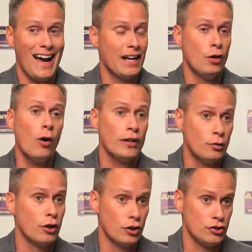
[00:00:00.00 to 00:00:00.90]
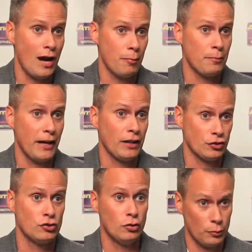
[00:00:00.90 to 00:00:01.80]
I know I do a good job with my
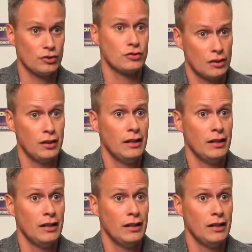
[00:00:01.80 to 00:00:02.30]
consumers.